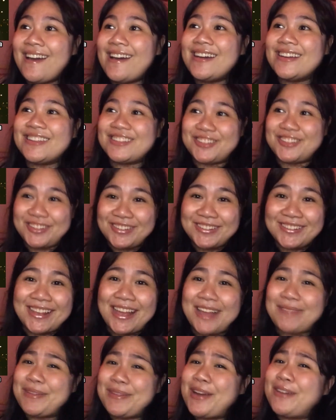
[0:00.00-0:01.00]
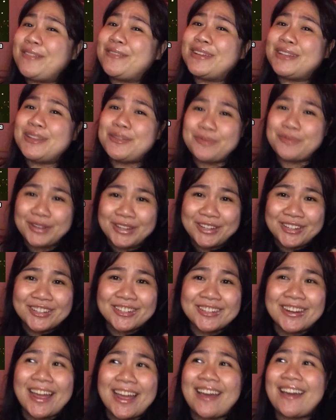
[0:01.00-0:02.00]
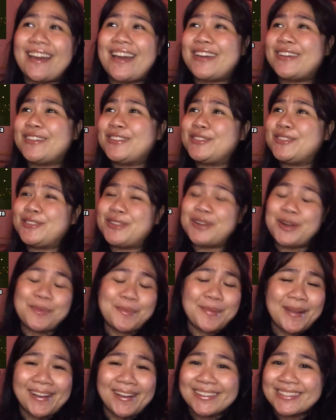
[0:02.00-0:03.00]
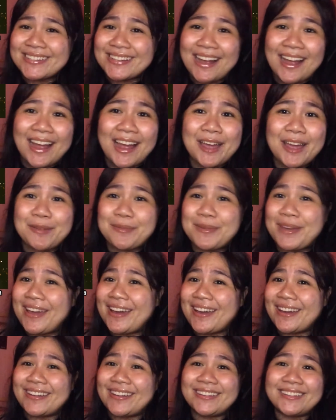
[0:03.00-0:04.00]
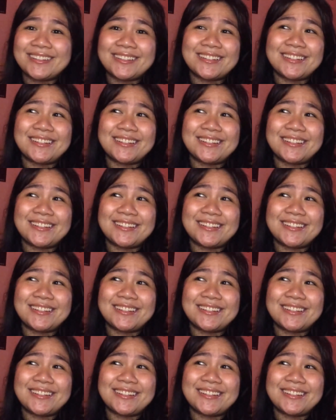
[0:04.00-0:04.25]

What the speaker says: it's just sad, but I really wish I could turn back time and